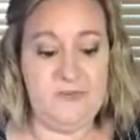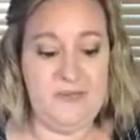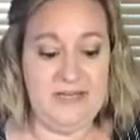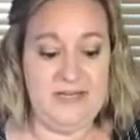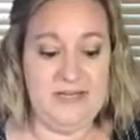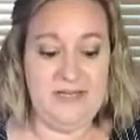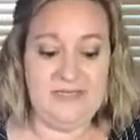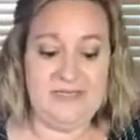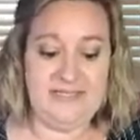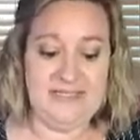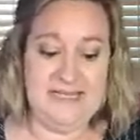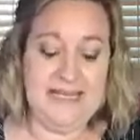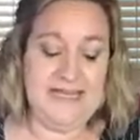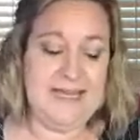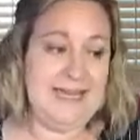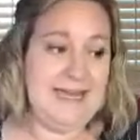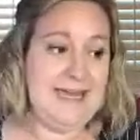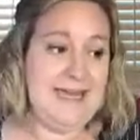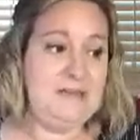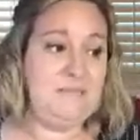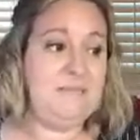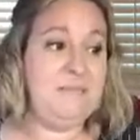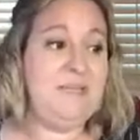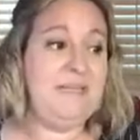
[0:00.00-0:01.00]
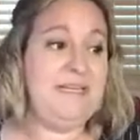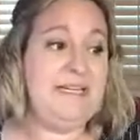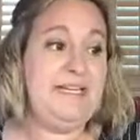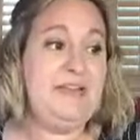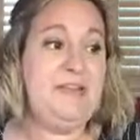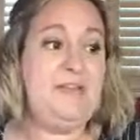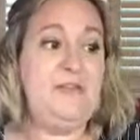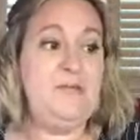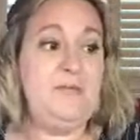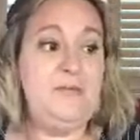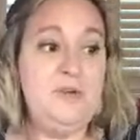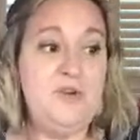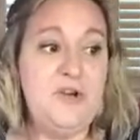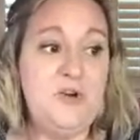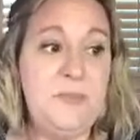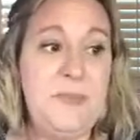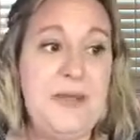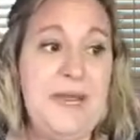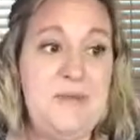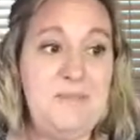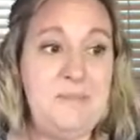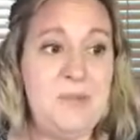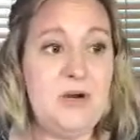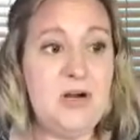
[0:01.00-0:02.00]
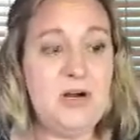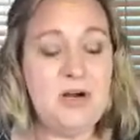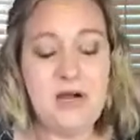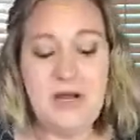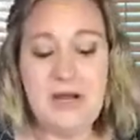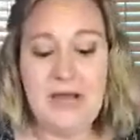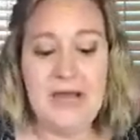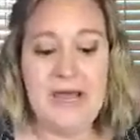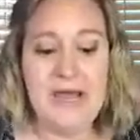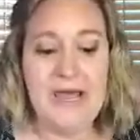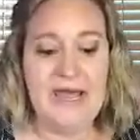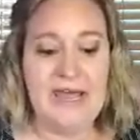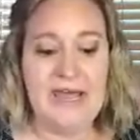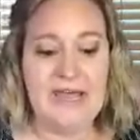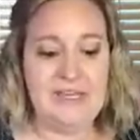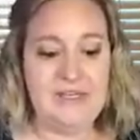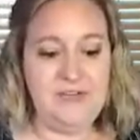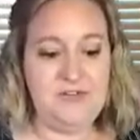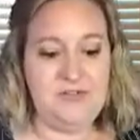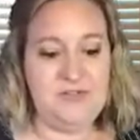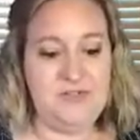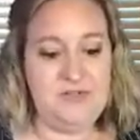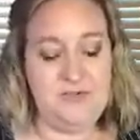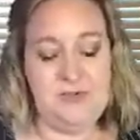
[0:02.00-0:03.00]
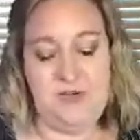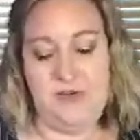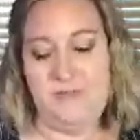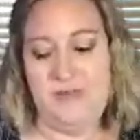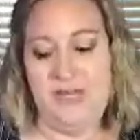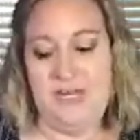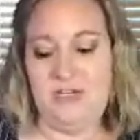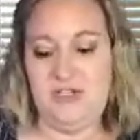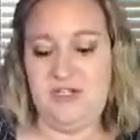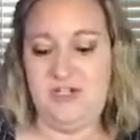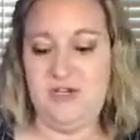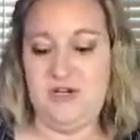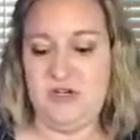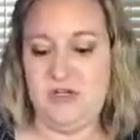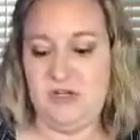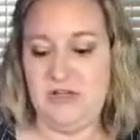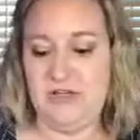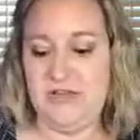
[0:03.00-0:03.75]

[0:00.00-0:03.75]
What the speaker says: because they can bleed through your paper, and you just want to make sure